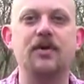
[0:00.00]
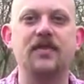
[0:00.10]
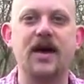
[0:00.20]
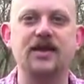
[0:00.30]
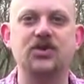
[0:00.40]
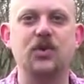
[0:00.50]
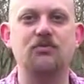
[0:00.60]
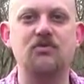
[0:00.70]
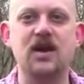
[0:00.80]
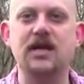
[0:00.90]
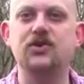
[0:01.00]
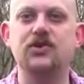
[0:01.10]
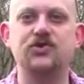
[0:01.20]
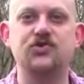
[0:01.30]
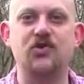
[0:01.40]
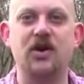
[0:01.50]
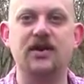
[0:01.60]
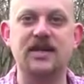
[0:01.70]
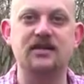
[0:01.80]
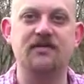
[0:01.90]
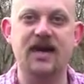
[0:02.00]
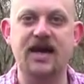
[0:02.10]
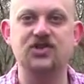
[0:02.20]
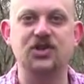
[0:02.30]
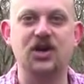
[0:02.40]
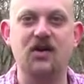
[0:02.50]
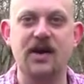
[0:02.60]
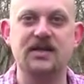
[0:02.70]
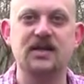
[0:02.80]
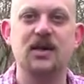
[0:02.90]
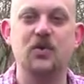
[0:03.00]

But they do a really good tree identification guide,